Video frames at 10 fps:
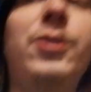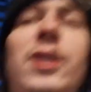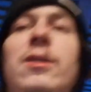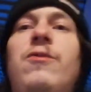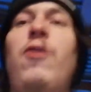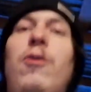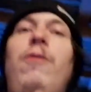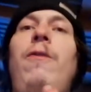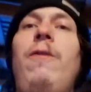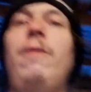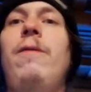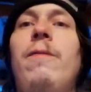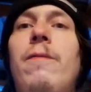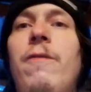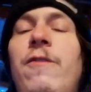cheese for
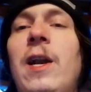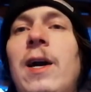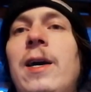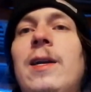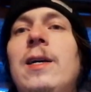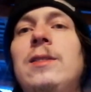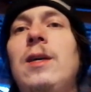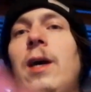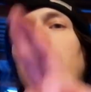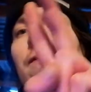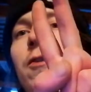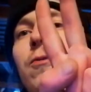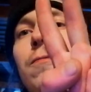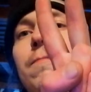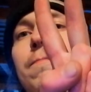Phil Lynott. I love
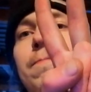you.